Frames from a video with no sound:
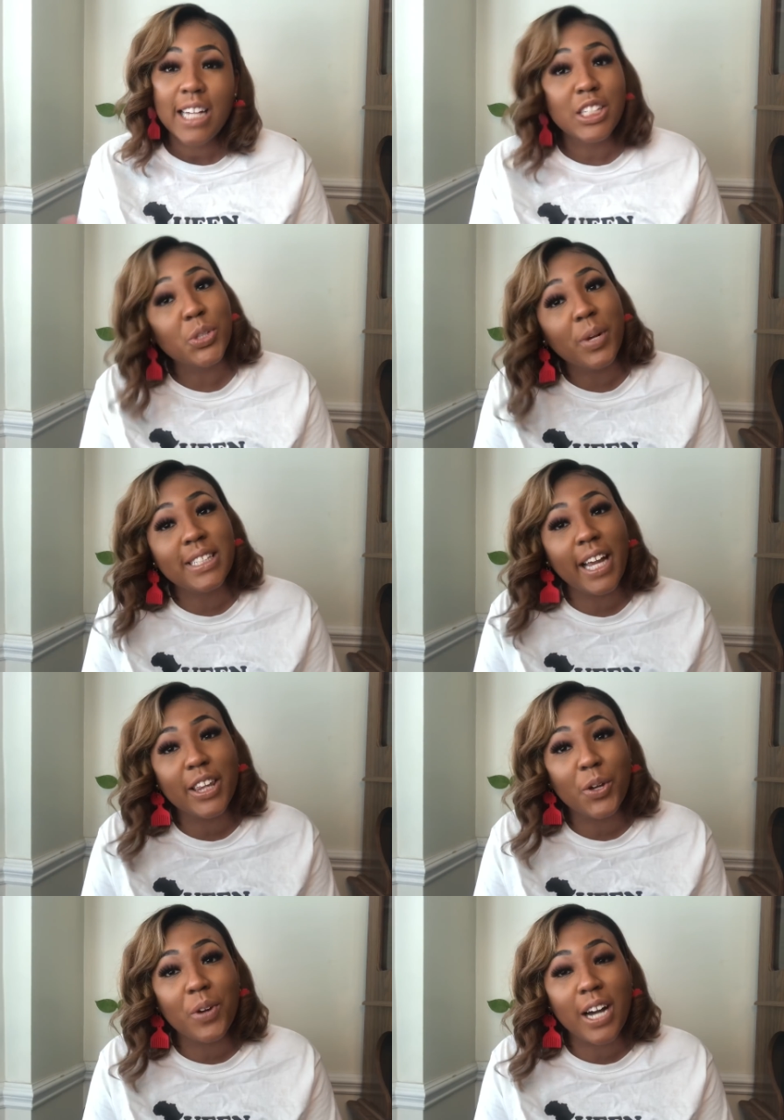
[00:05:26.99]
Just want to say
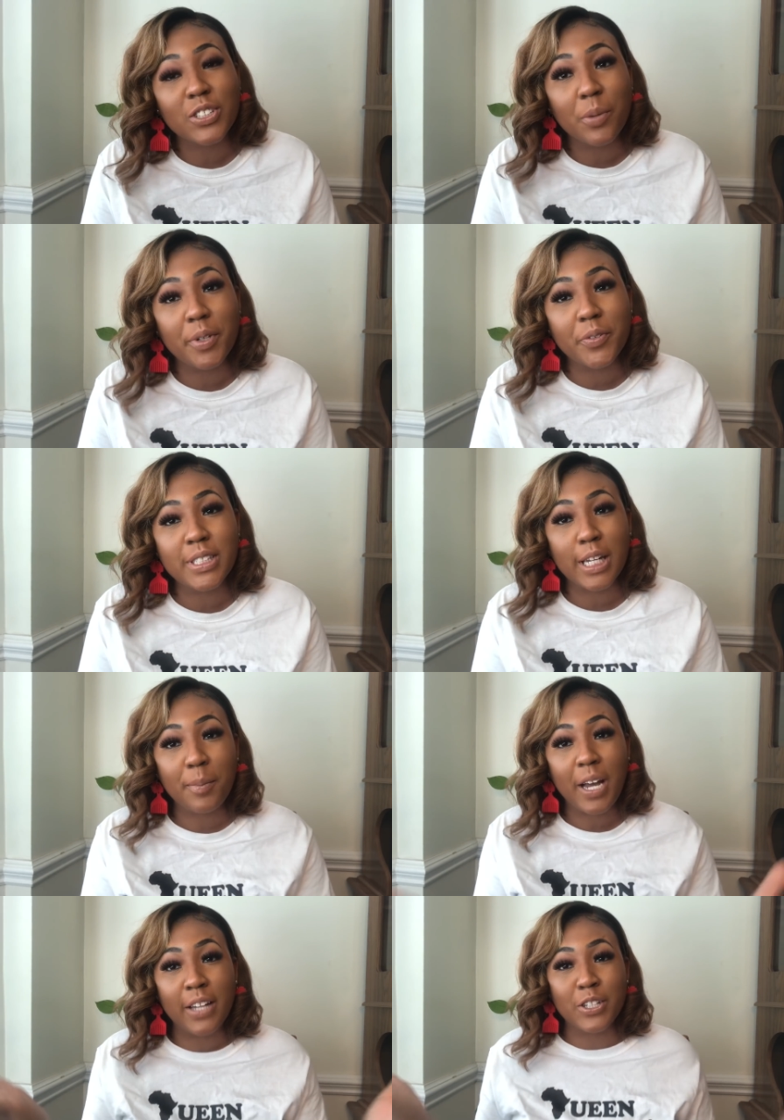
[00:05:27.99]
thank you guys so much for
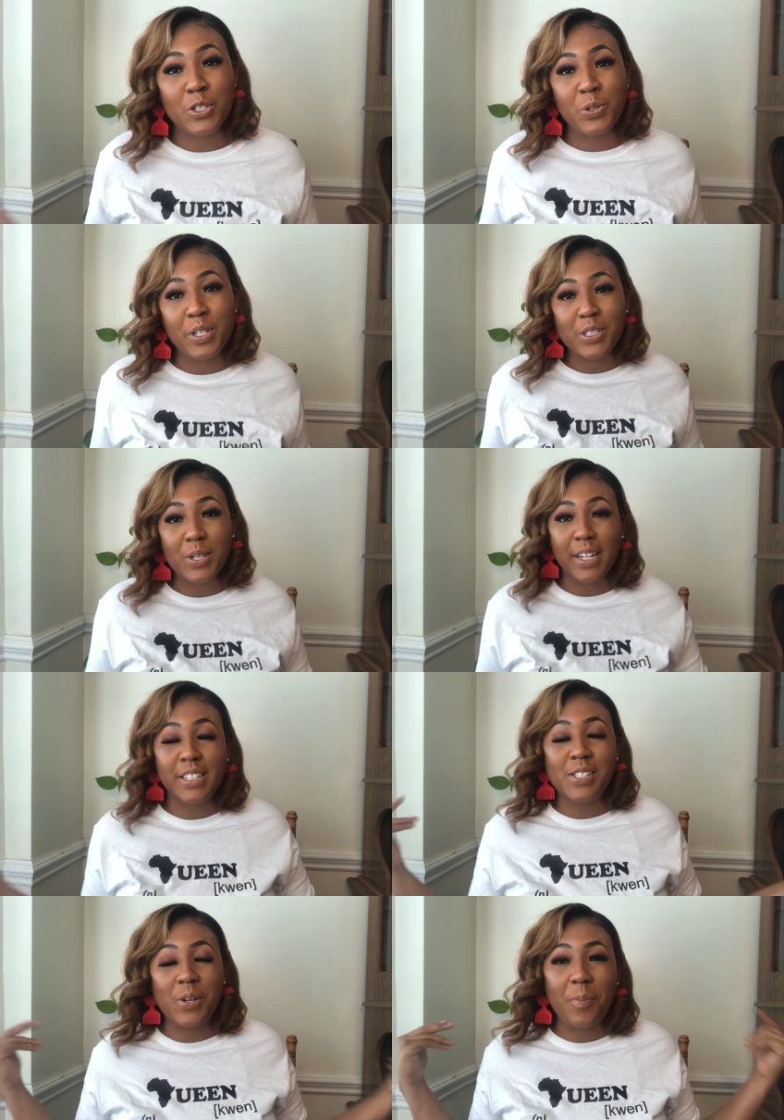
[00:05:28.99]
sending me out this unit so I
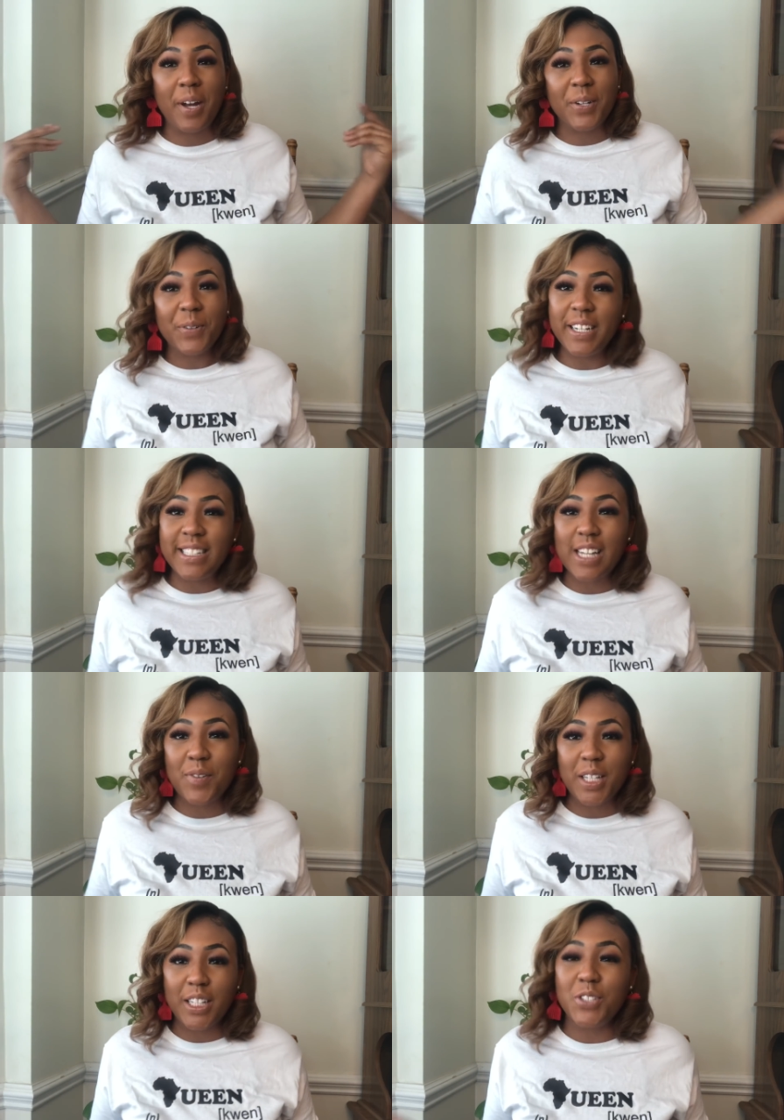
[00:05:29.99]
can show my queens
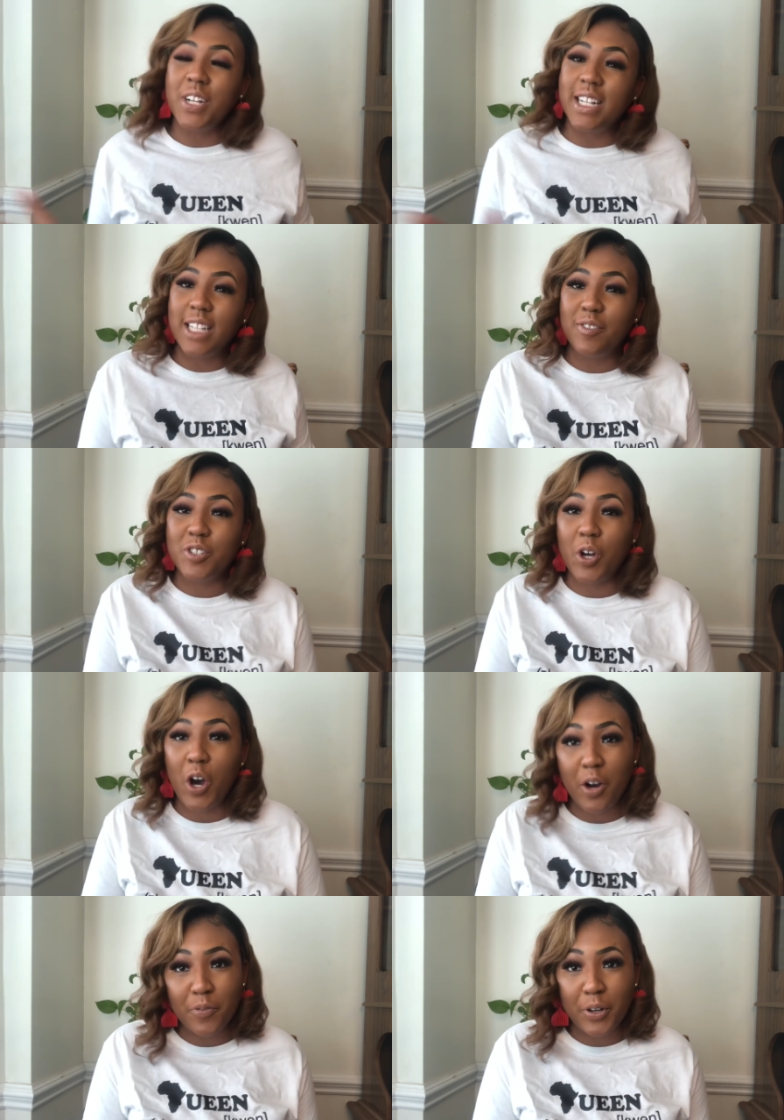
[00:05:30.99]
everything that you guys have to
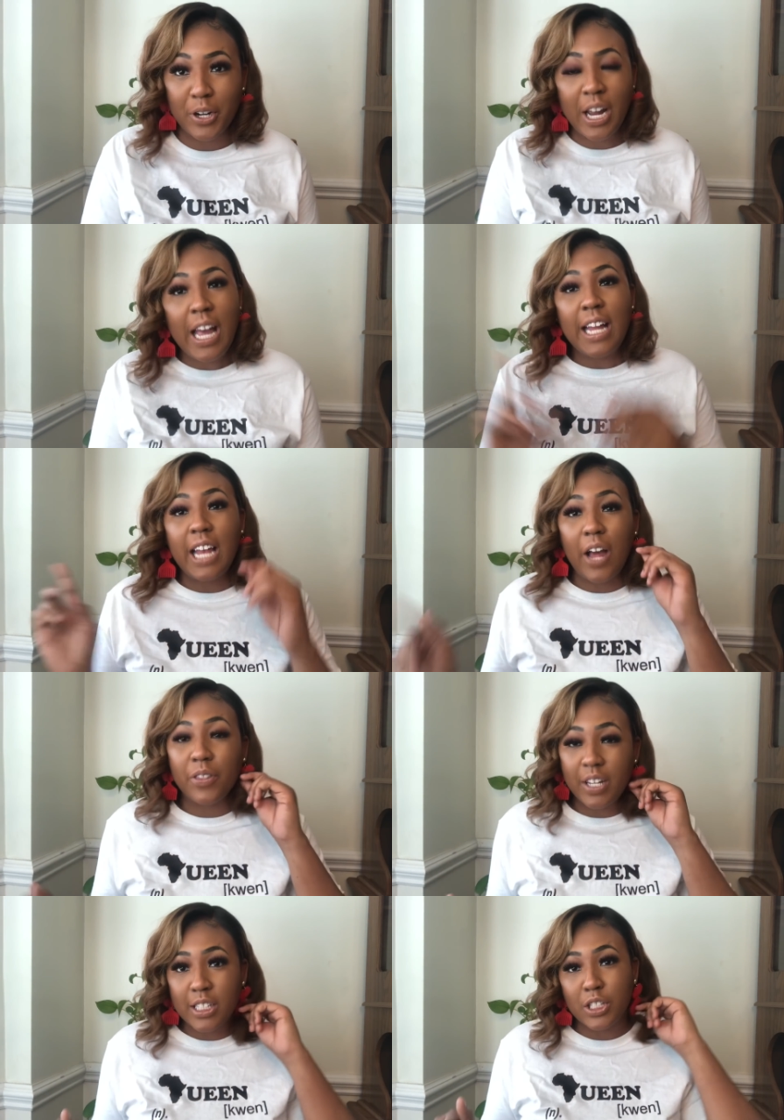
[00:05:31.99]
offer. Now
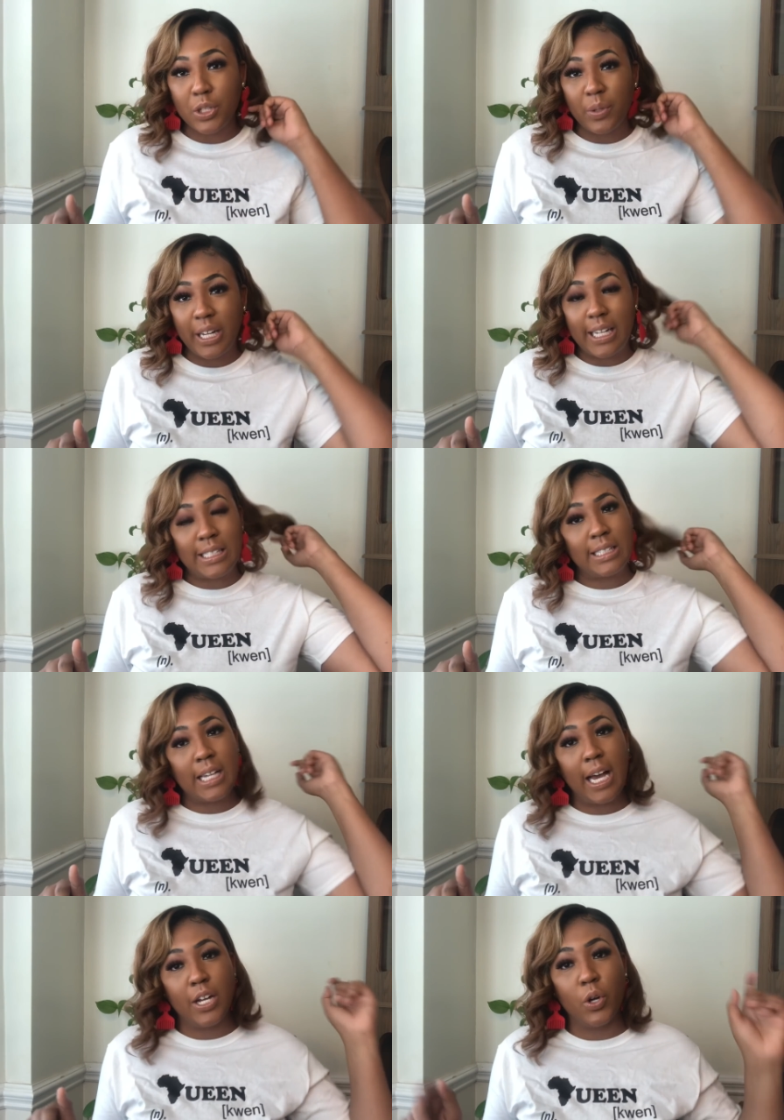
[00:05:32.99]
this unit is
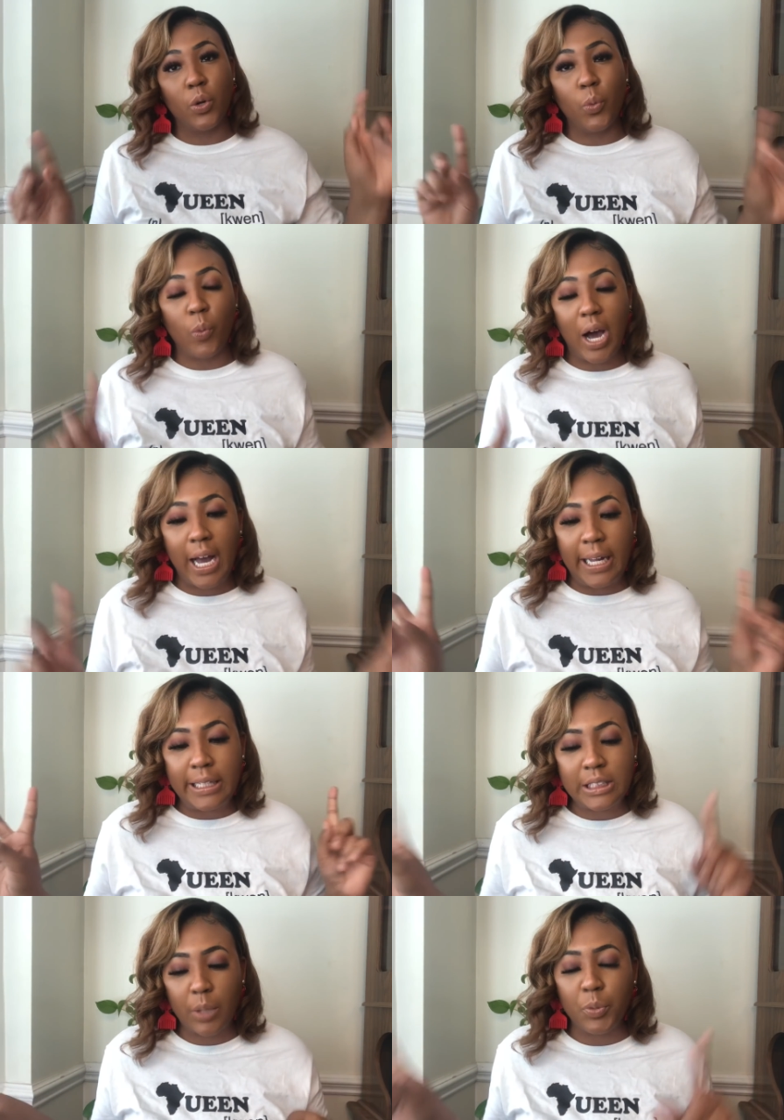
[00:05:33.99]
entitled
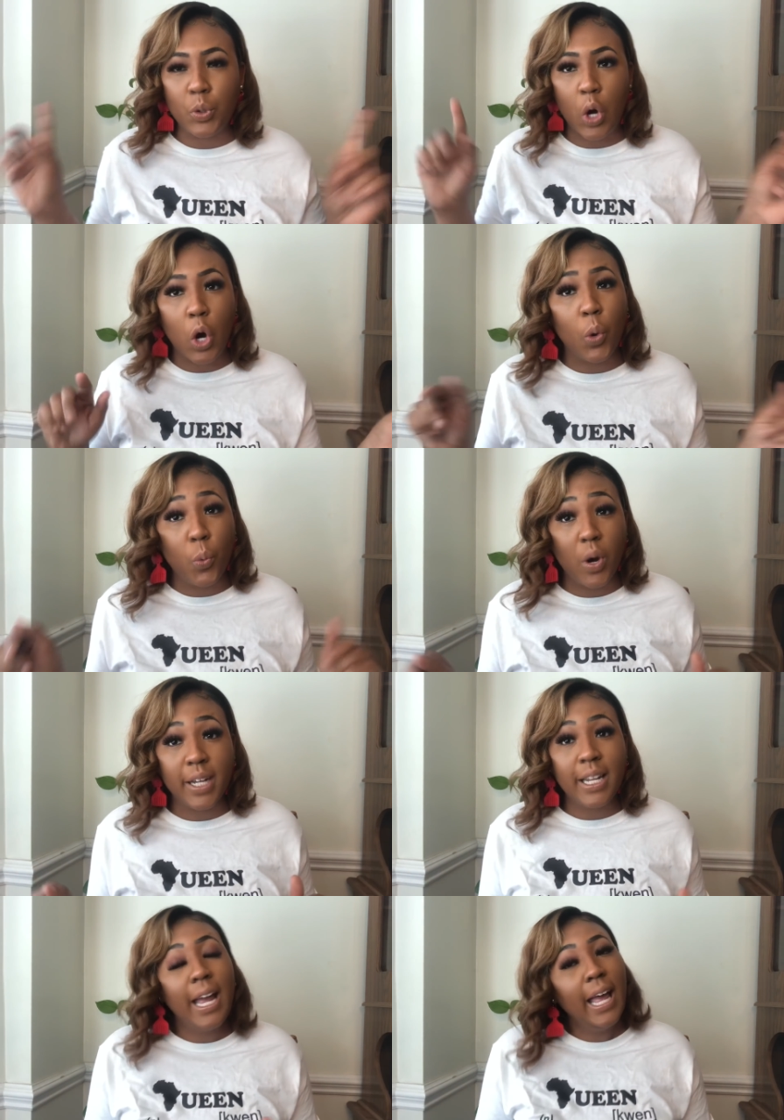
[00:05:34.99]
YWO1